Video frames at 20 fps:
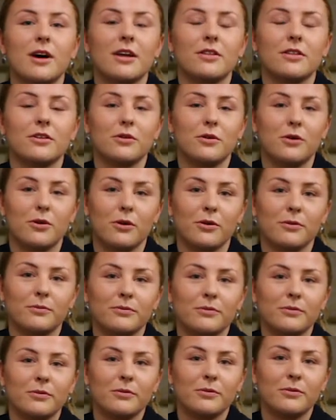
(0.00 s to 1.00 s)
at the core.
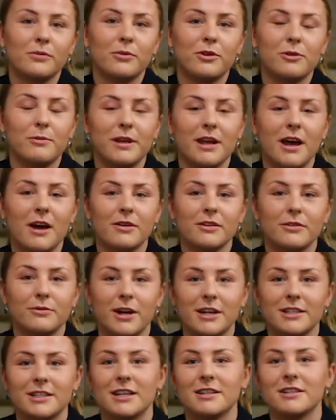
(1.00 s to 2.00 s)
With me now is
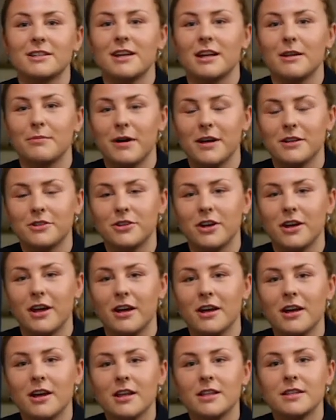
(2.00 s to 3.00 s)
Ritesh
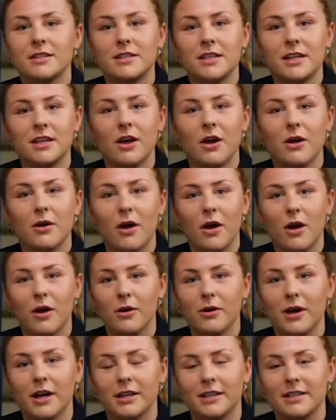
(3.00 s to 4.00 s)
Talapatra,
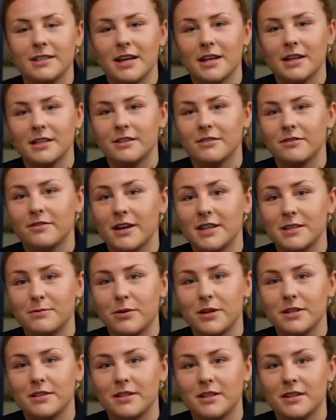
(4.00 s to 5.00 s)
COO and Executive Vice
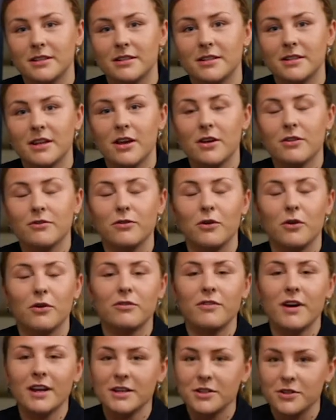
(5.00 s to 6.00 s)
President
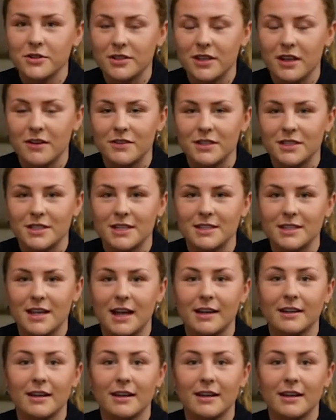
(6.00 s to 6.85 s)
for Financial Services at